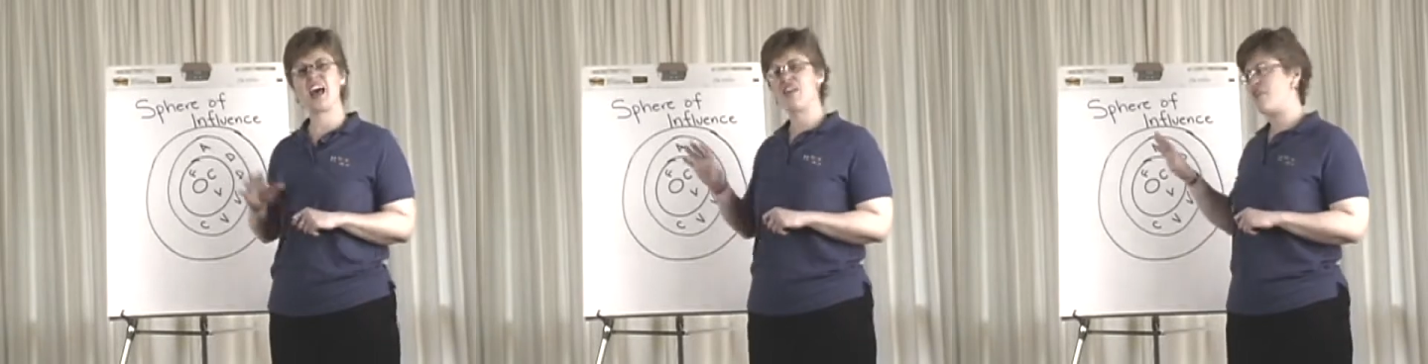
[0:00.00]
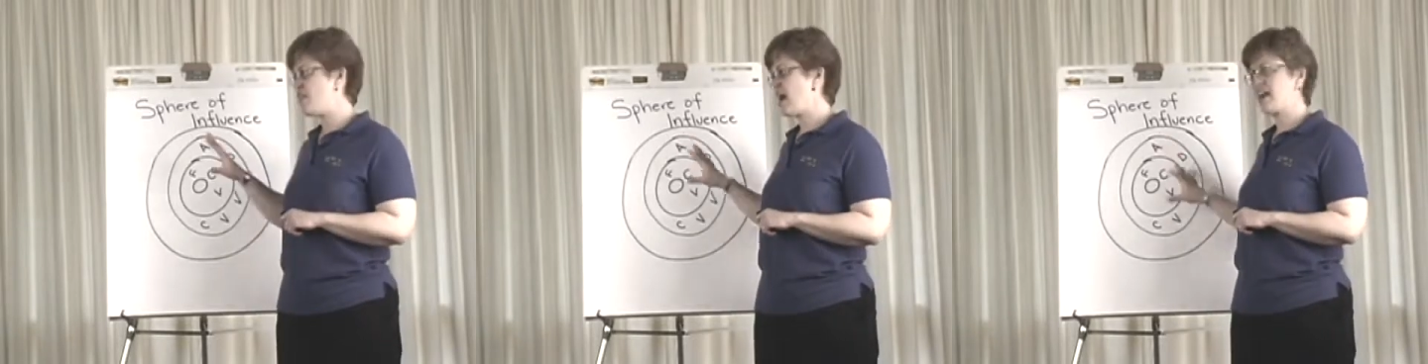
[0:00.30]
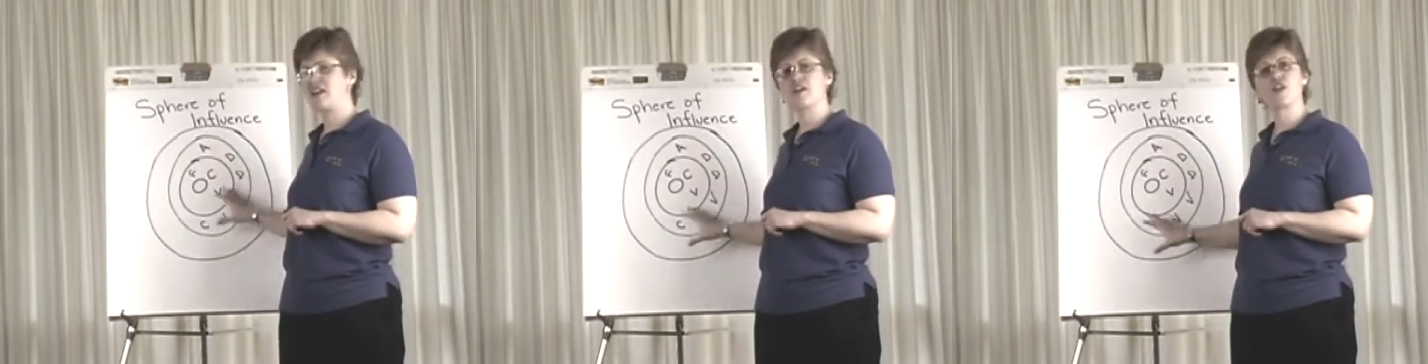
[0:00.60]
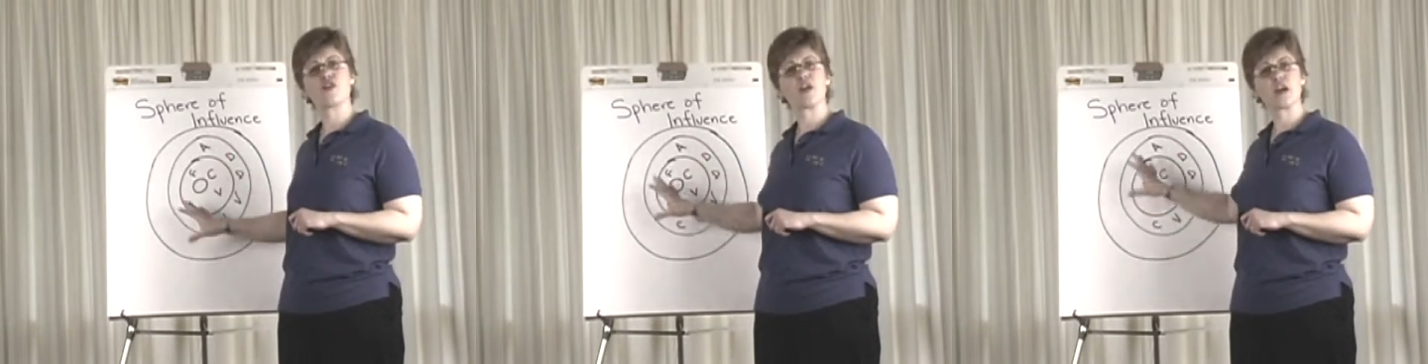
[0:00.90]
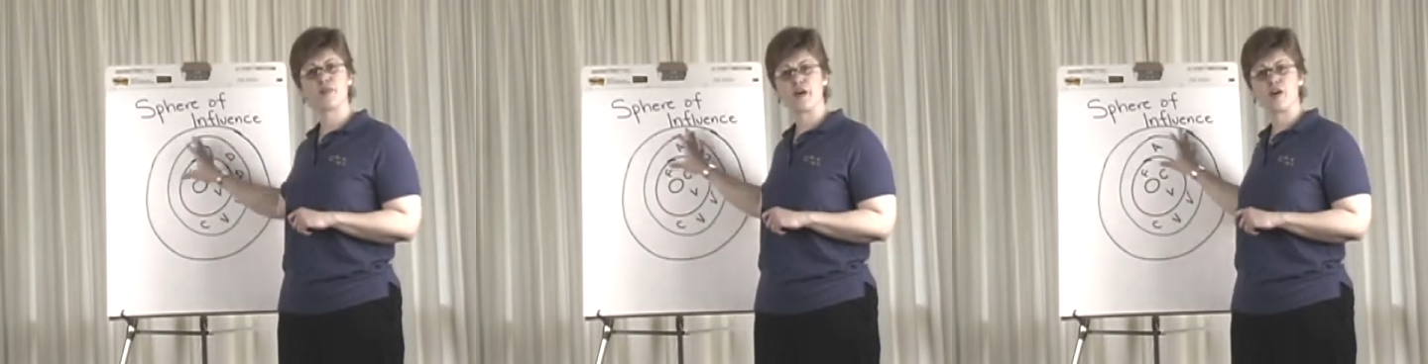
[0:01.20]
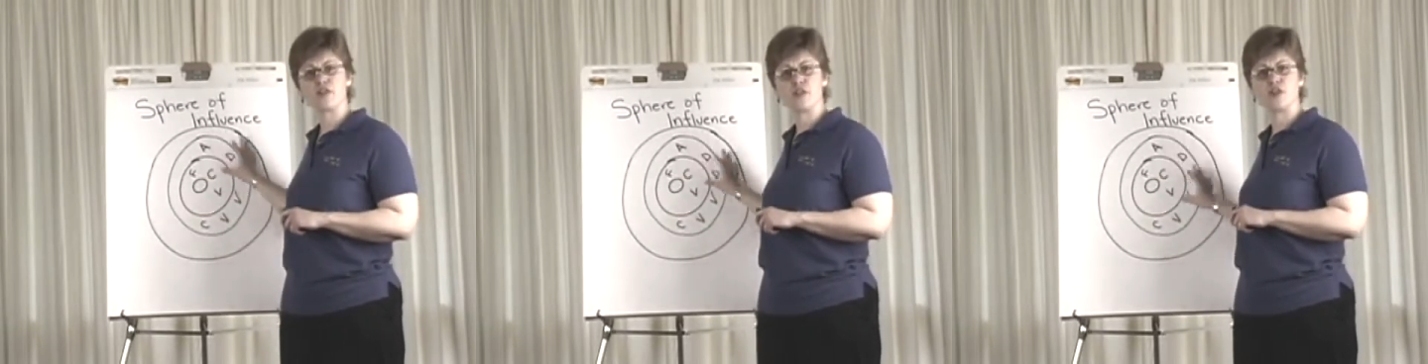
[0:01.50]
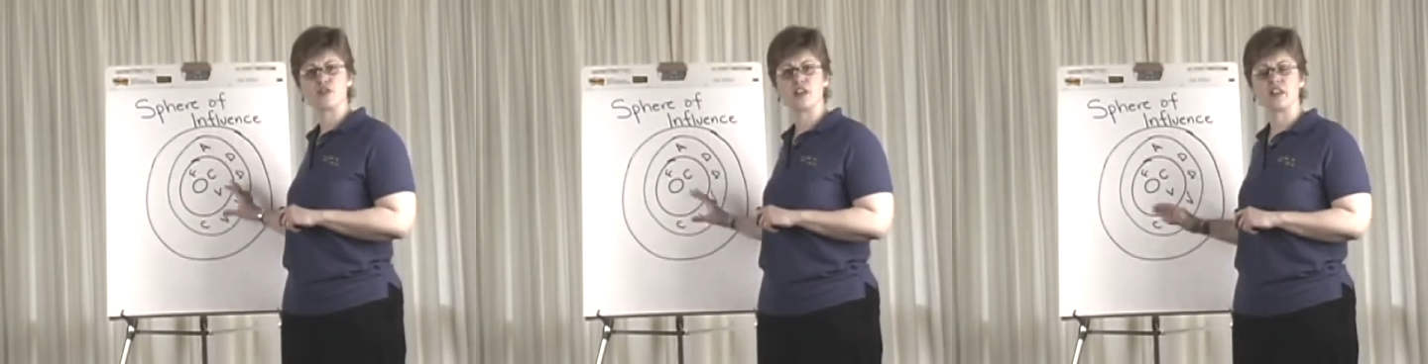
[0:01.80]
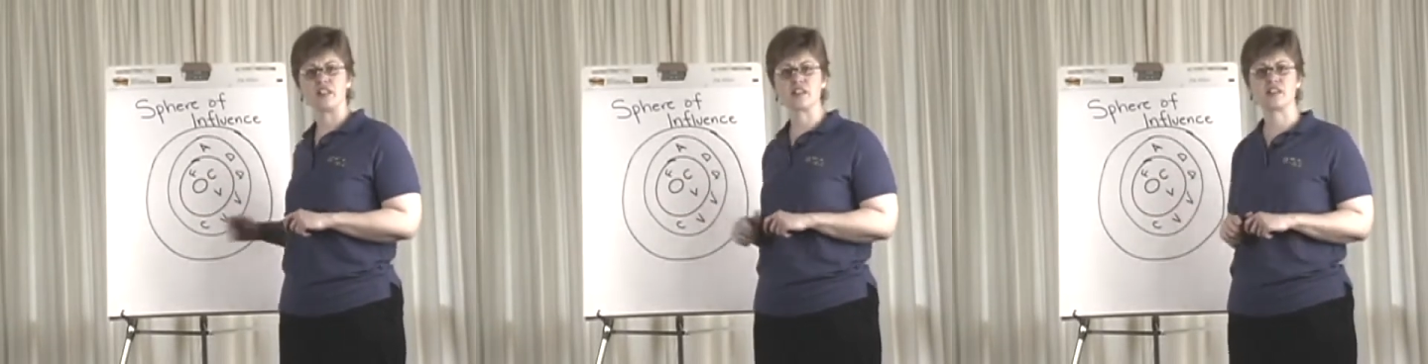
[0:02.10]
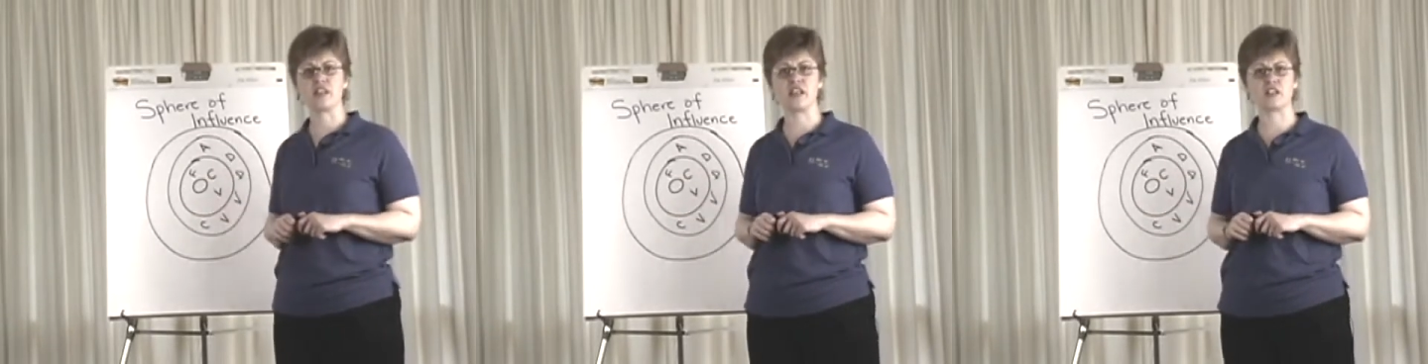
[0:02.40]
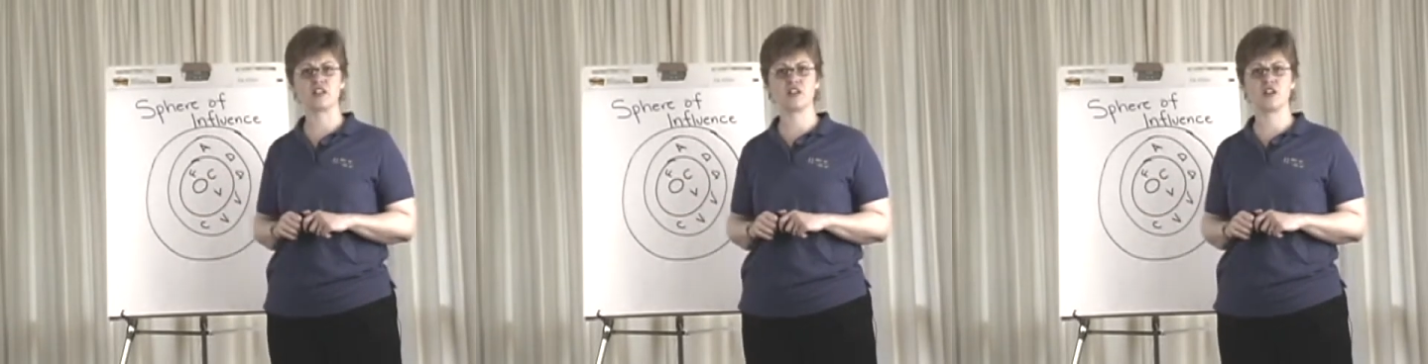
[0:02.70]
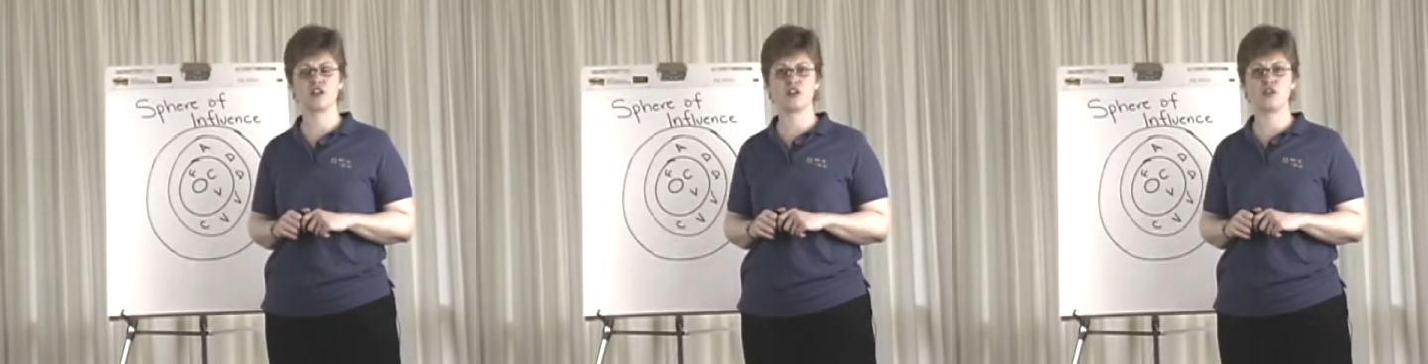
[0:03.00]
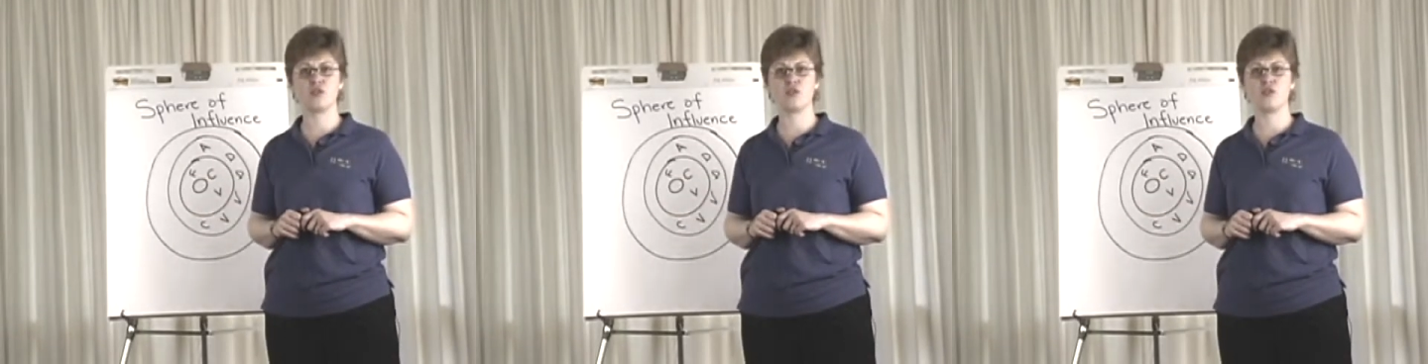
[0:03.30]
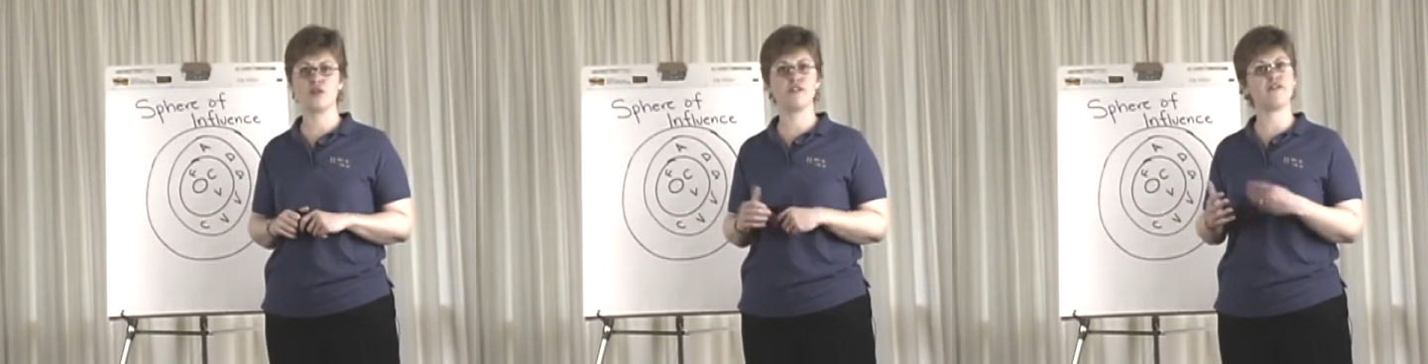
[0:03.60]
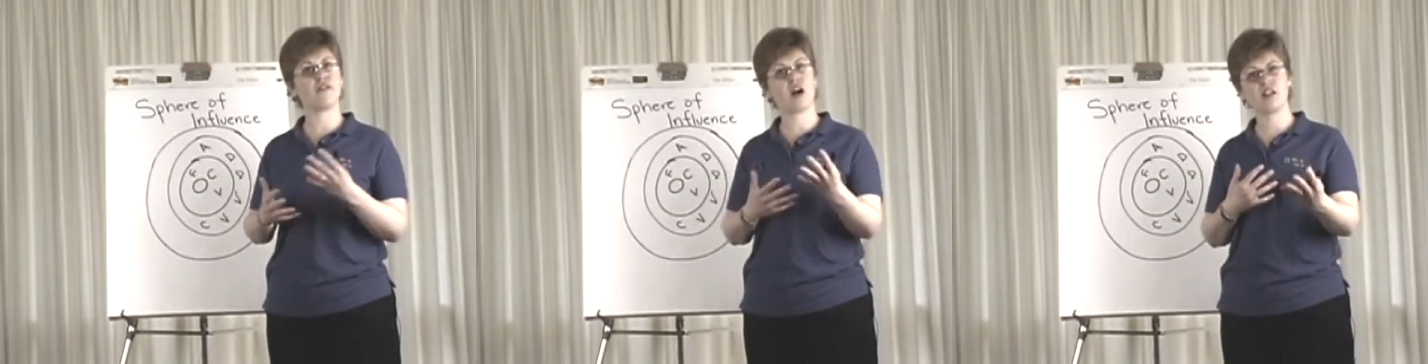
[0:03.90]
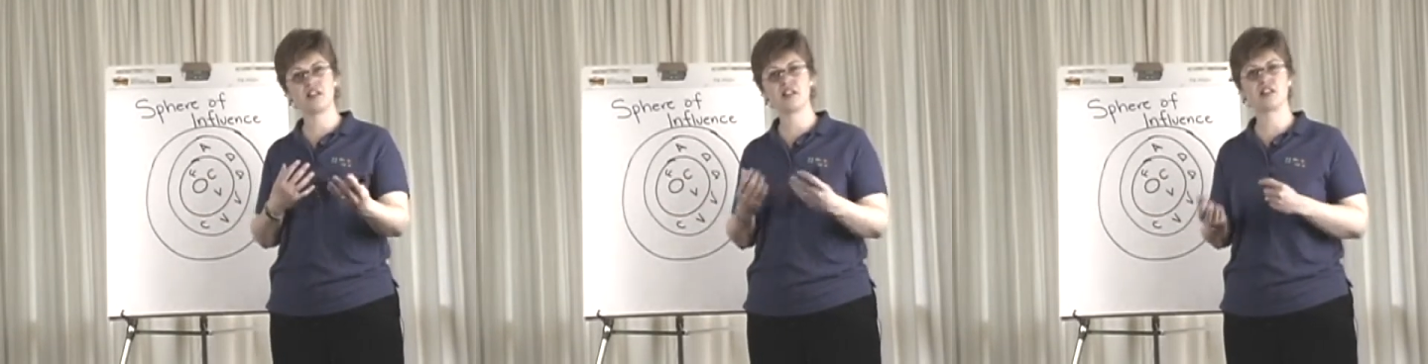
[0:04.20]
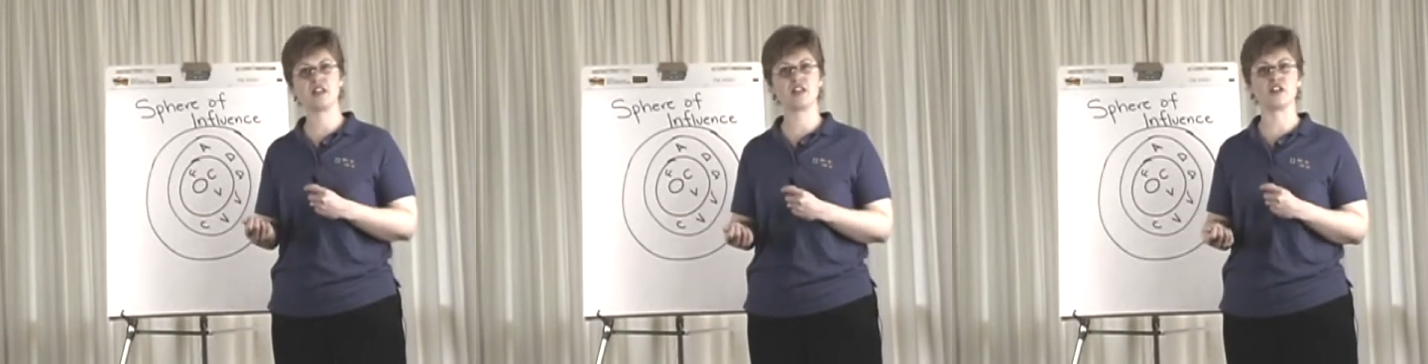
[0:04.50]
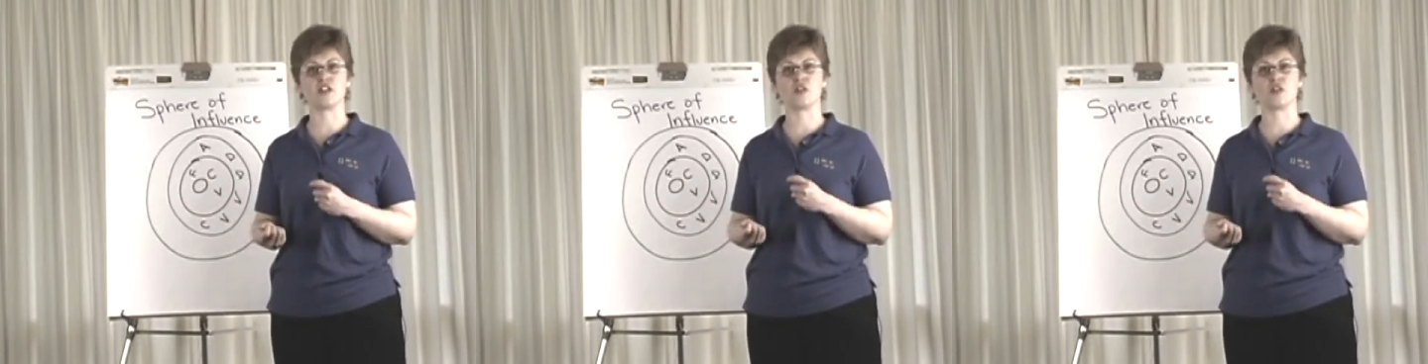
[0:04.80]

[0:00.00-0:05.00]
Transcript: Then think about those on this list who volunteer